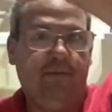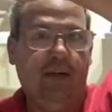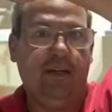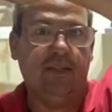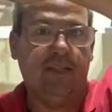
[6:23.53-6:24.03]

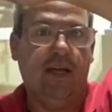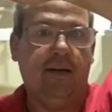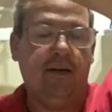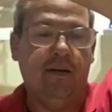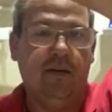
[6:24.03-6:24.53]
flying this
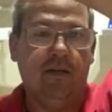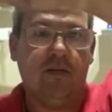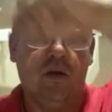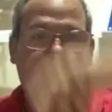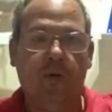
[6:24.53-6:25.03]
glider here, so
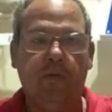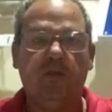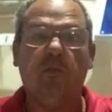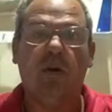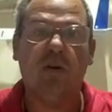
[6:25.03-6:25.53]
I'm hoping
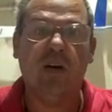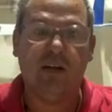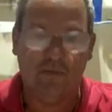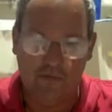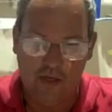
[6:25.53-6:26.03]
tomorrow I
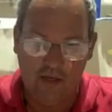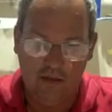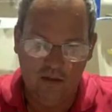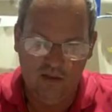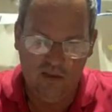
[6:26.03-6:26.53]
can fly.
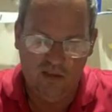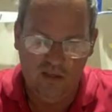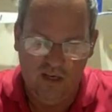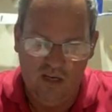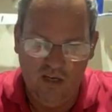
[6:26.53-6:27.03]

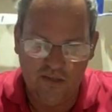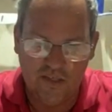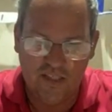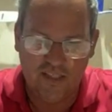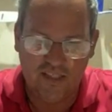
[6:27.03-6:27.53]

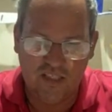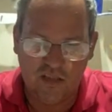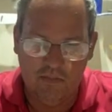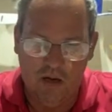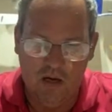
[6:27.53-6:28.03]
160
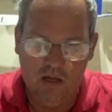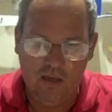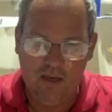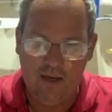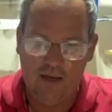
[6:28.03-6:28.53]
small.
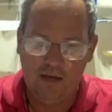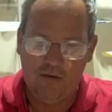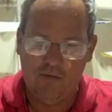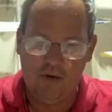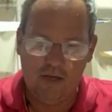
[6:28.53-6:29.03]
Yeah, you're
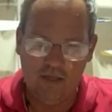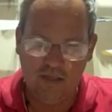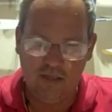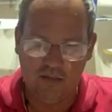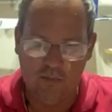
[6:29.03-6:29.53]
right. It
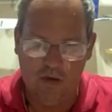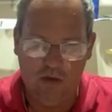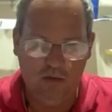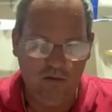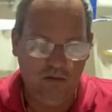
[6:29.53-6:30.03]
is
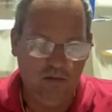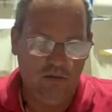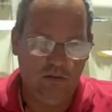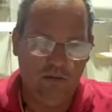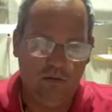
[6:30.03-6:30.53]
small.
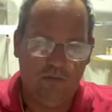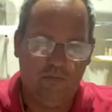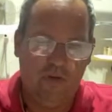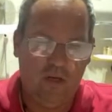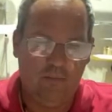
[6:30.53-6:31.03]

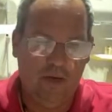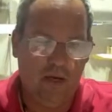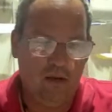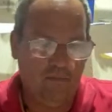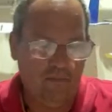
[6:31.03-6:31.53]
Thinking
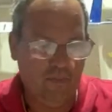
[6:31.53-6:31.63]
about it.